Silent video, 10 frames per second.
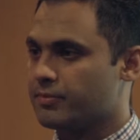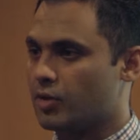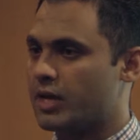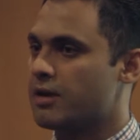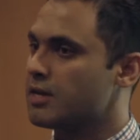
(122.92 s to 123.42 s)

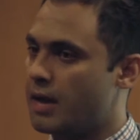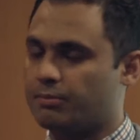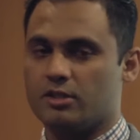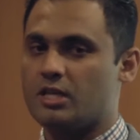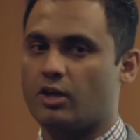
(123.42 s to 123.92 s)
okay?
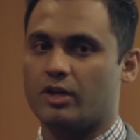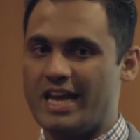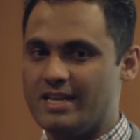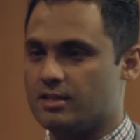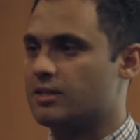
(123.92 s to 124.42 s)
Kaplan and Sadok
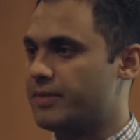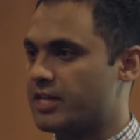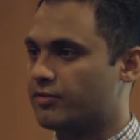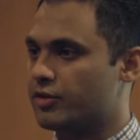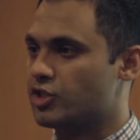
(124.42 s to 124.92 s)
isn't the
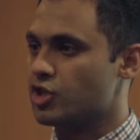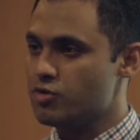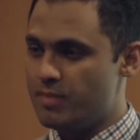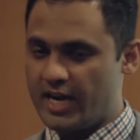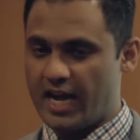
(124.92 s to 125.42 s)
best for it. So you
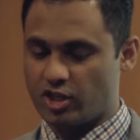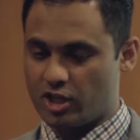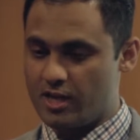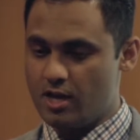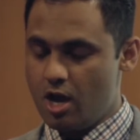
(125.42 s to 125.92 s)
might
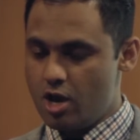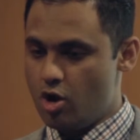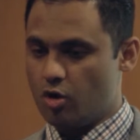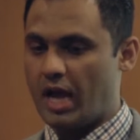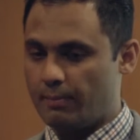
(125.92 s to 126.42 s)
actually
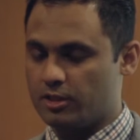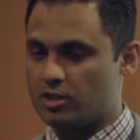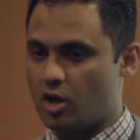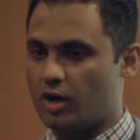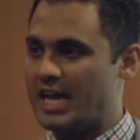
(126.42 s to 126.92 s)
know Kaplan and
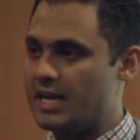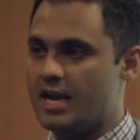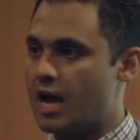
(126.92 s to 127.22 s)
Sadok in and